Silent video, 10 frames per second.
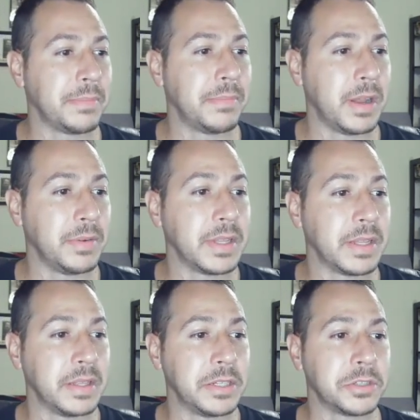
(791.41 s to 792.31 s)
make money with
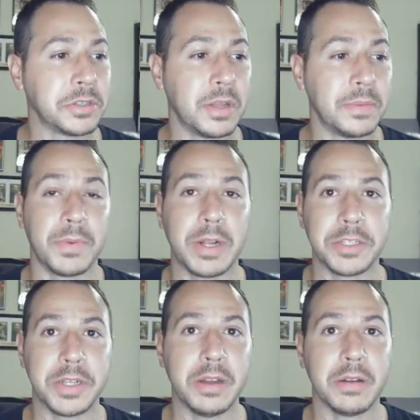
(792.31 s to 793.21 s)
Daily Digital Club, so
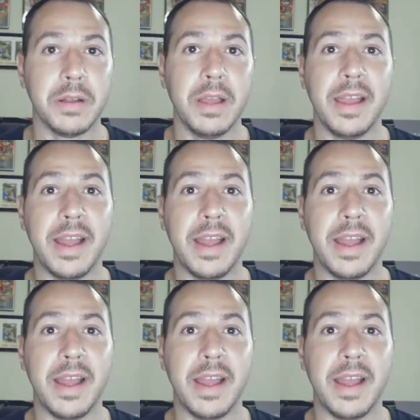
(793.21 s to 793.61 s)
watch it here.